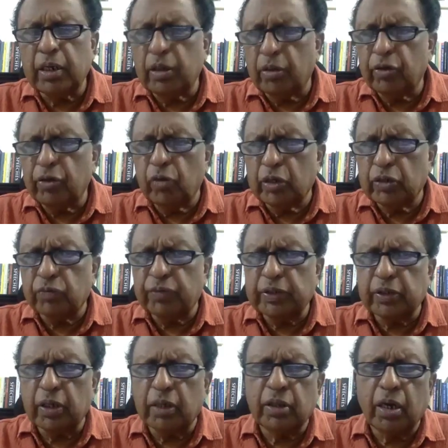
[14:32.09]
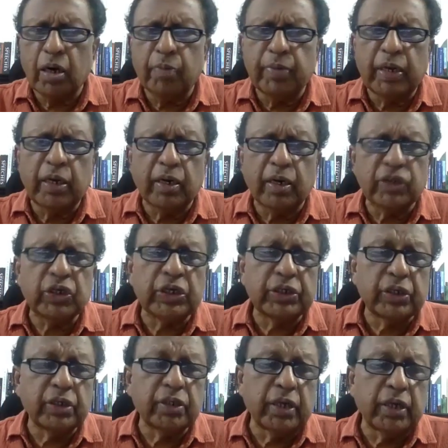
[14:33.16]
on U S visa, there are many
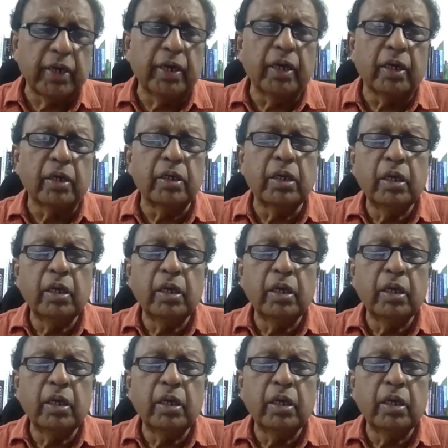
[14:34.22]
restrictions in India.